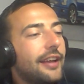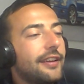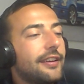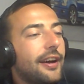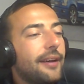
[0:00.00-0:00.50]

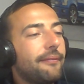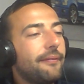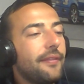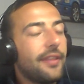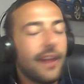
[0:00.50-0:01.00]
and
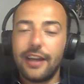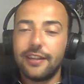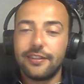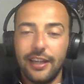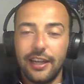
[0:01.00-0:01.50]

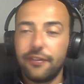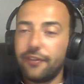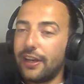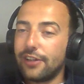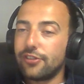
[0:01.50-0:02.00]
that is nearly
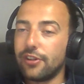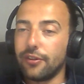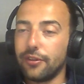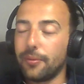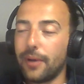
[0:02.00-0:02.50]
finished
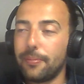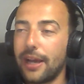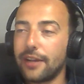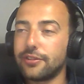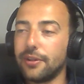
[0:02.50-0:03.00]
and on the way
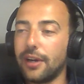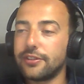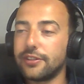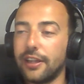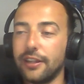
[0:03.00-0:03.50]
back to
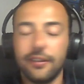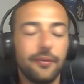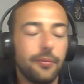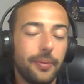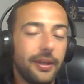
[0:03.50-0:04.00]
us,
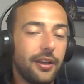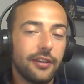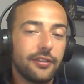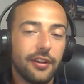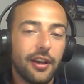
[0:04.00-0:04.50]
and will be
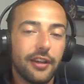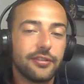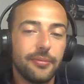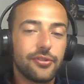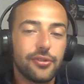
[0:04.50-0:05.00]
going to the
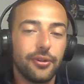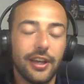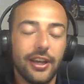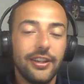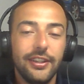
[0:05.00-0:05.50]
customer
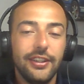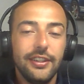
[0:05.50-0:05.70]
shortly.